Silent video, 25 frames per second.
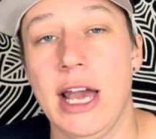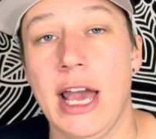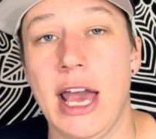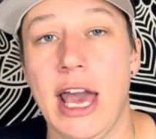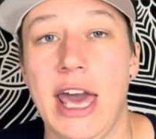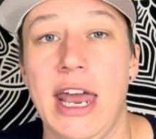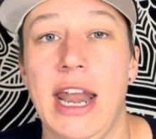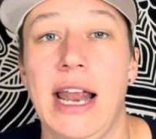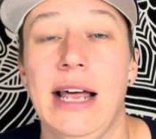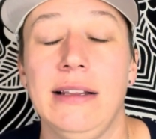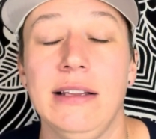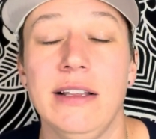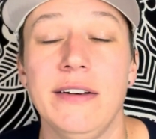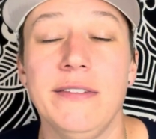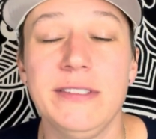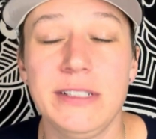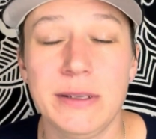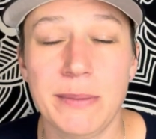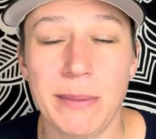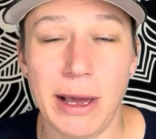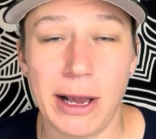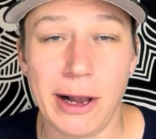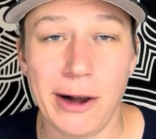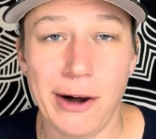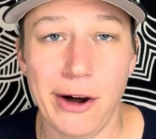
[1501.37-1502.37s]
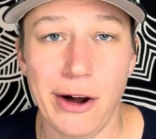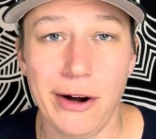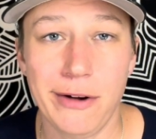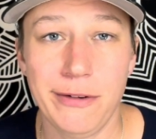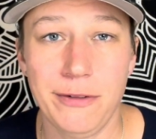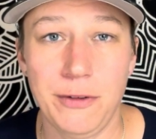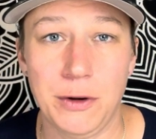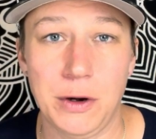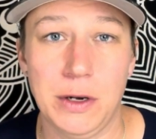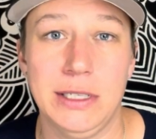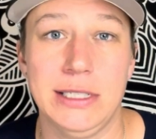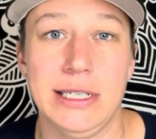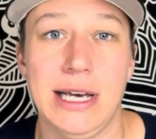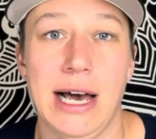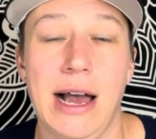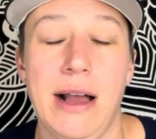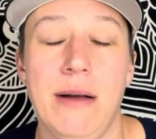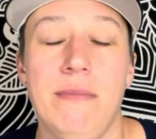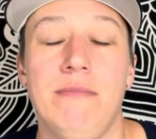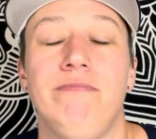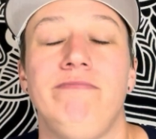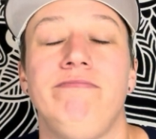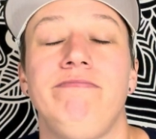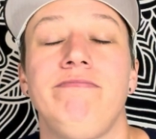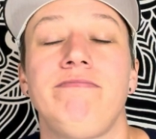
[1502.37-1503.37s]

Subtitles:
and I lived in my car for a time.